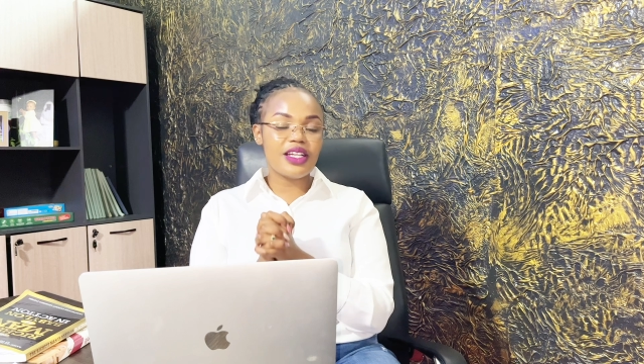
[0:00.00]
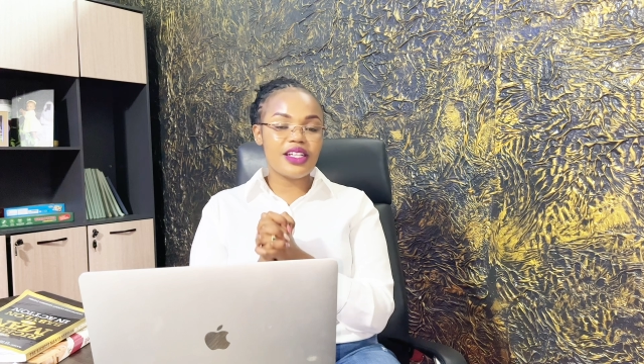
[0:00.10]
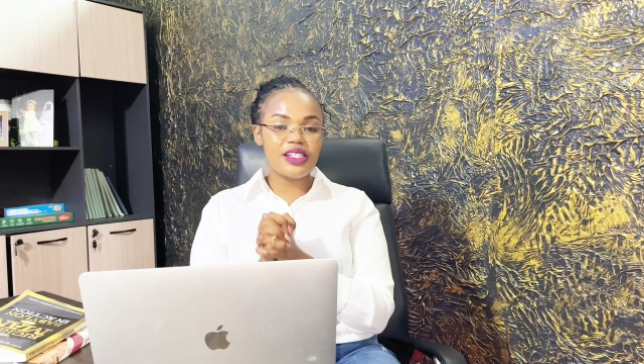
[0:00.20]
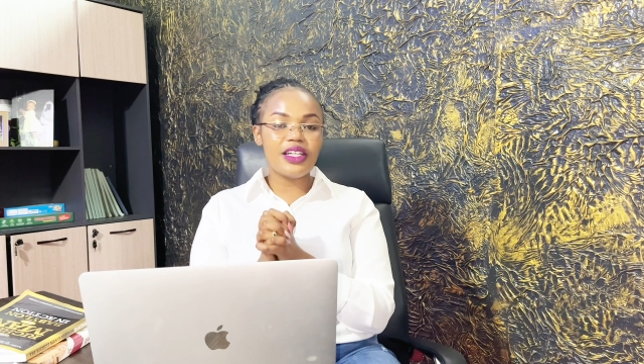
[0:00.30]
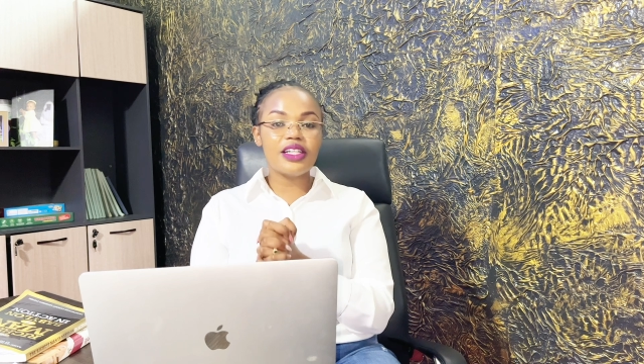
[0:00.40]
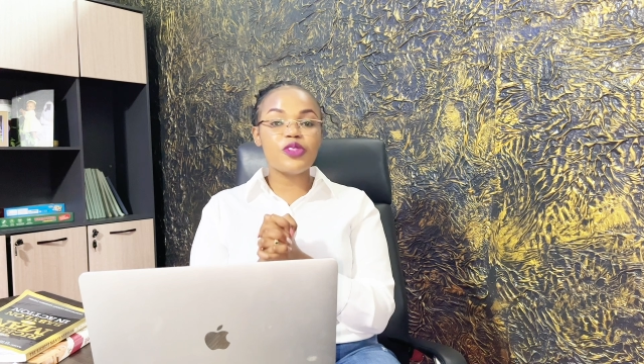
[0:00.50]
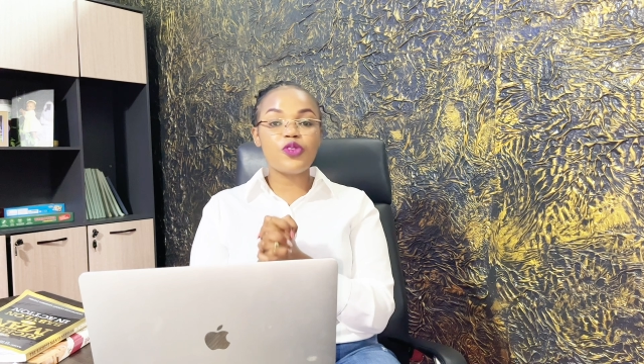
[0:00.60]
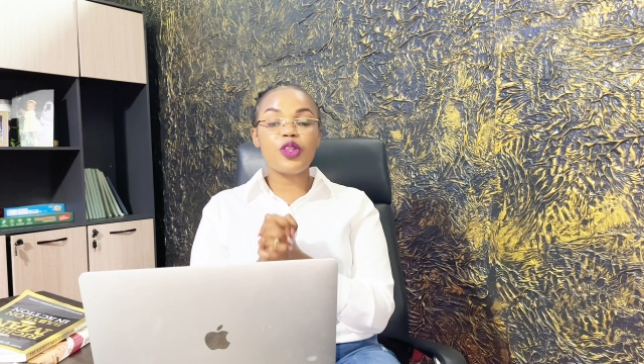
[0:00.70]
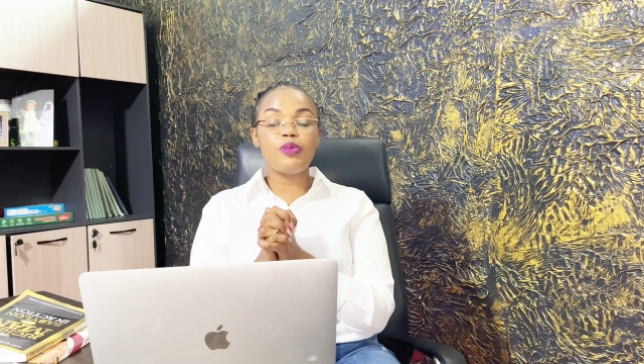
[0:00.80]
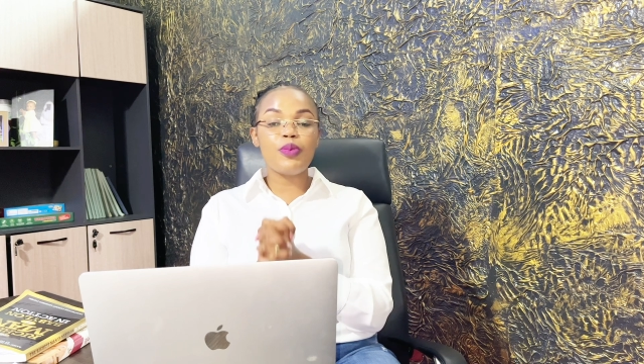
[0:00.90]
Kenya shillings
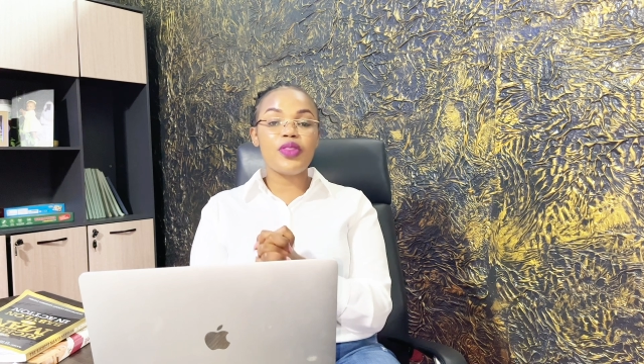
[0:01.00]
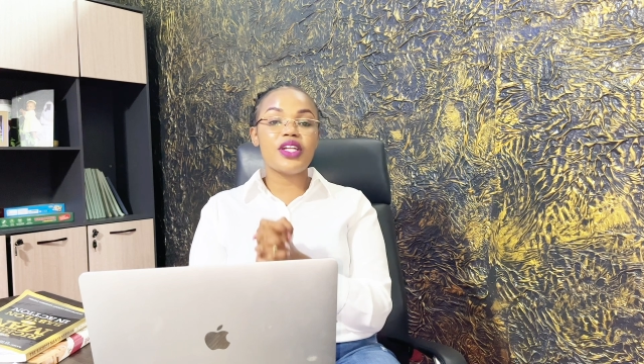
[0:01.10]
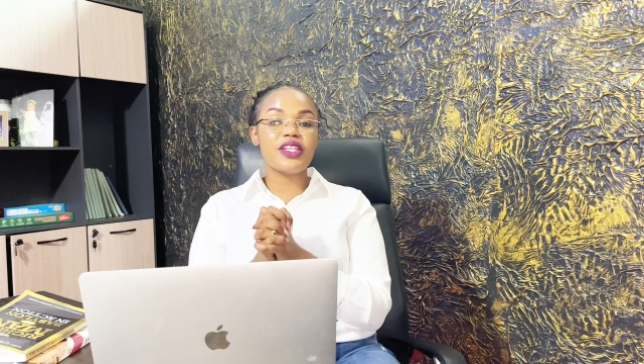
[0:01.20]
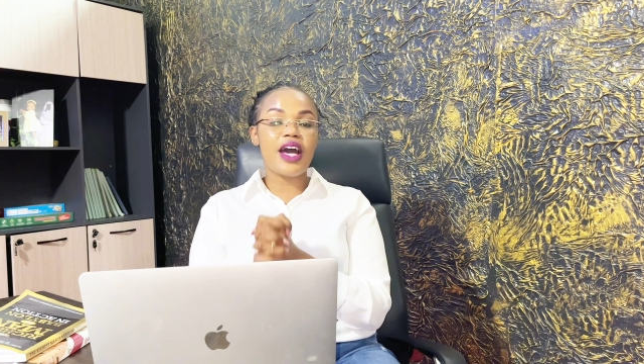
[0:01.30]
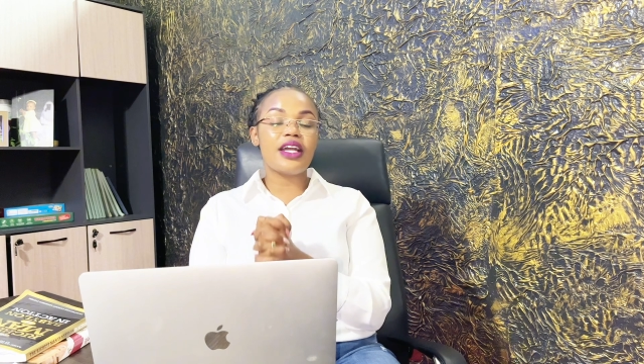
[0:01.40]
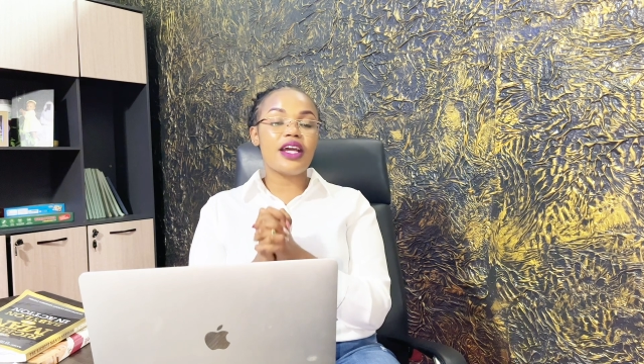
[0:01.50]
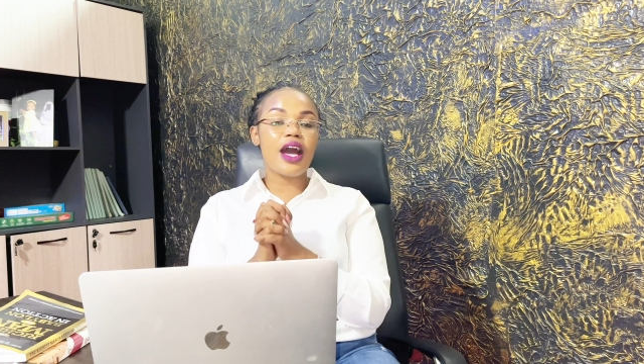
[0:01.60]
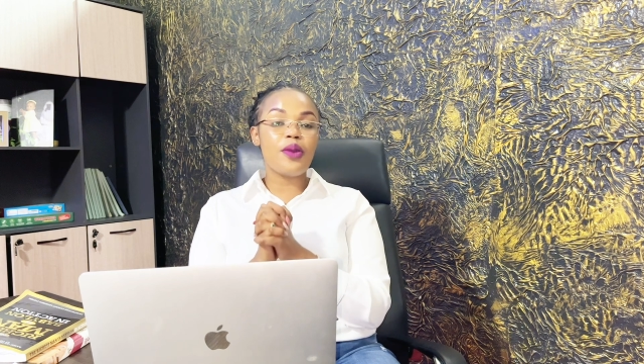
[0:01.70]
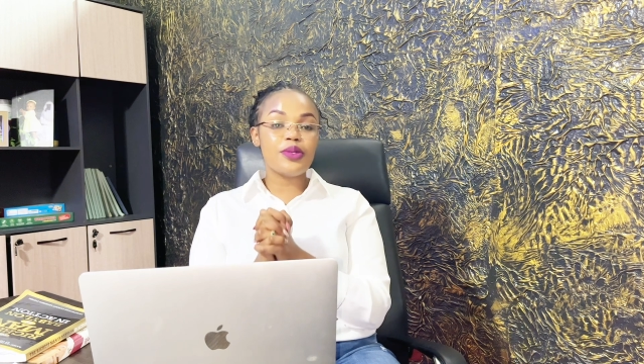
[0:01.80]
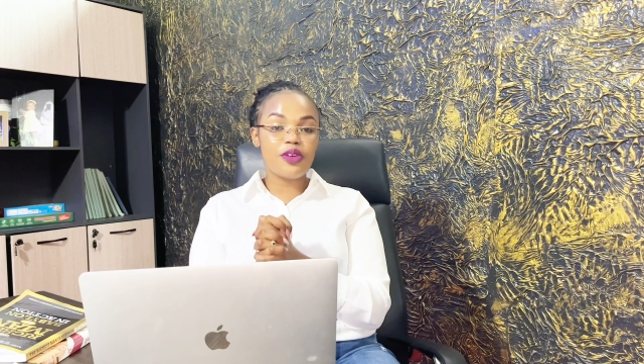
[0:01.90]
for the people that are
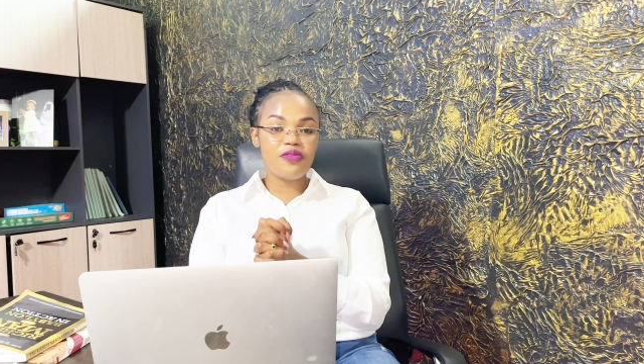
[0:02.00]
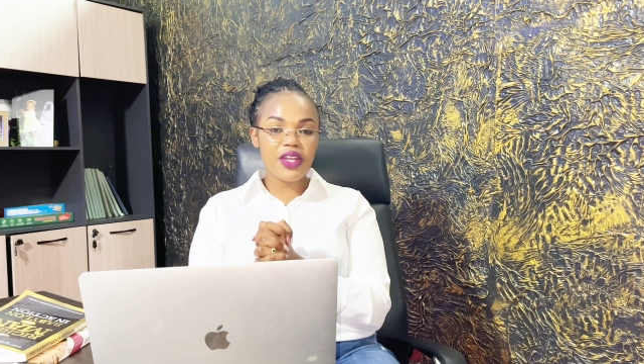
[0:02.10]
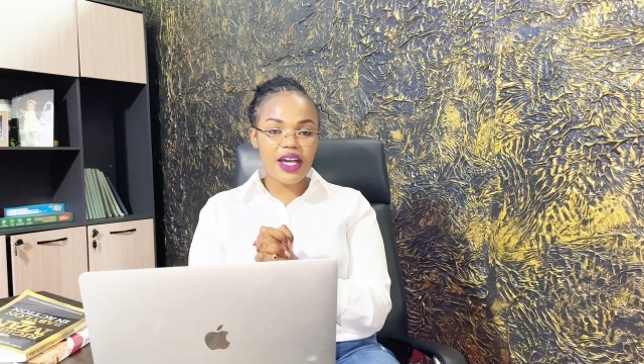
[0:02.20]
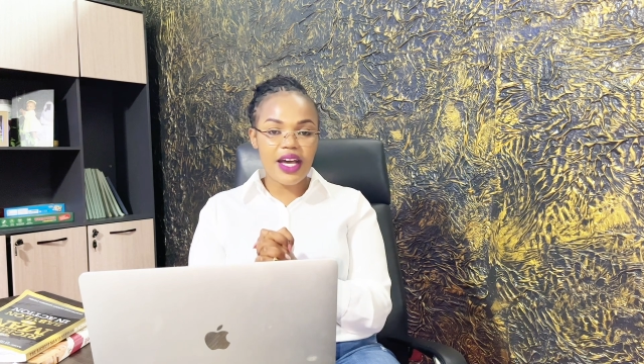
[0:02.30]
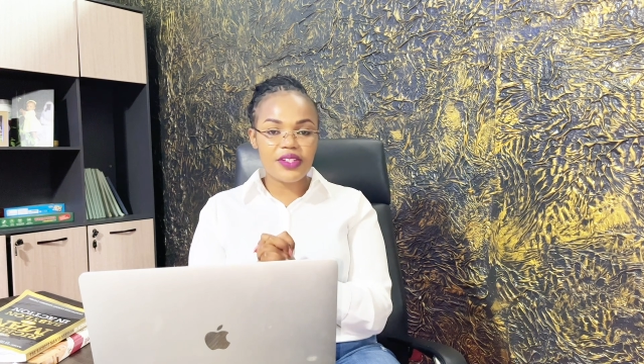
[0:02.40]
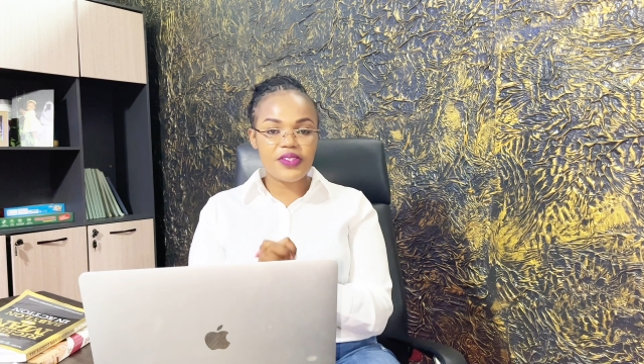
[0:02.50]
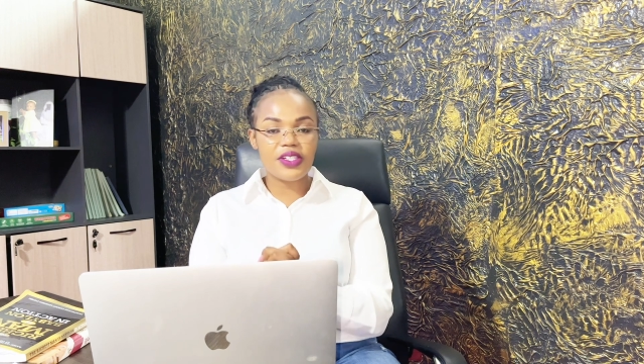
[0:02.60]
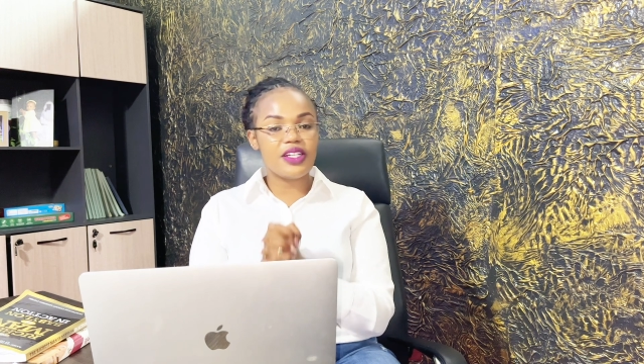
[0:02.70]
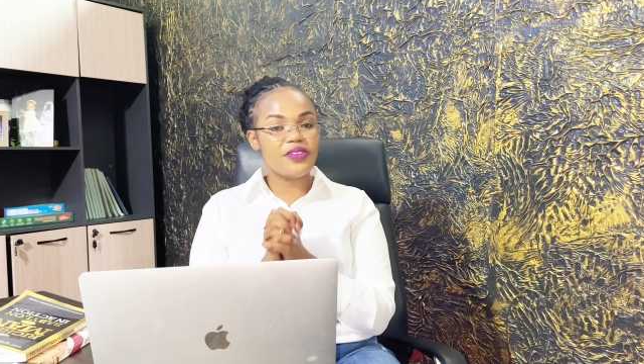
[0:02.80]
out of the country.